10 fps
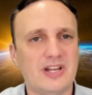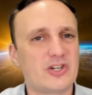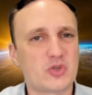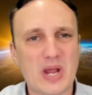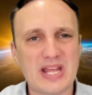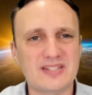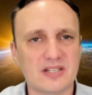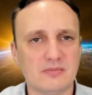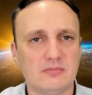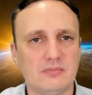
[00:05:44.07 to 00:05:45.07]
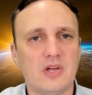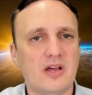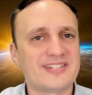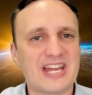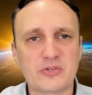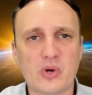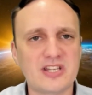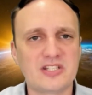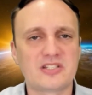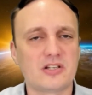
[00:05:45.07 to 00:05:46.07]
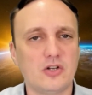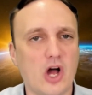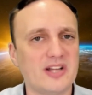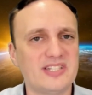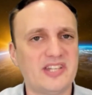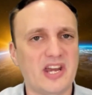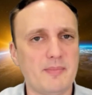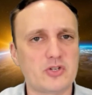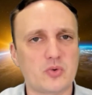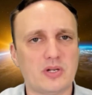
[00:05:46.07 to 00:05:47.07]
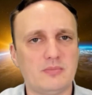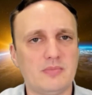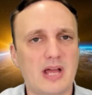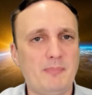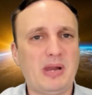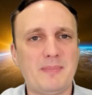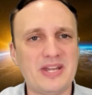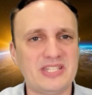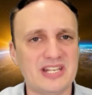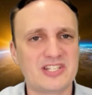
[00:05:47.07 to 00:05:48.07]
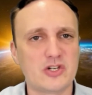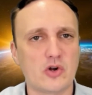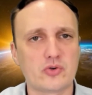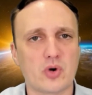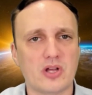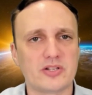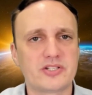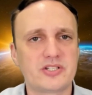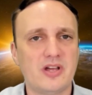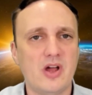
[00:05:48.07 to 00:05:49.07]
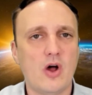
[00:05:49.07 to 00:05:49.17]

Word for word: tracing, centralized logs and telemetry, implementing zero trust.